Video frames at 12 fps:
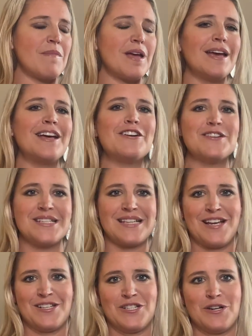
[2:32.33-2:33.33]

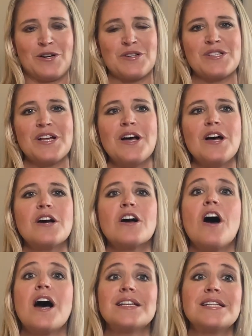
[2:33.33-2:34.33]
intercessors
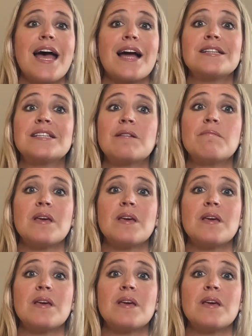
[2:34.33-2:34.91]
contacting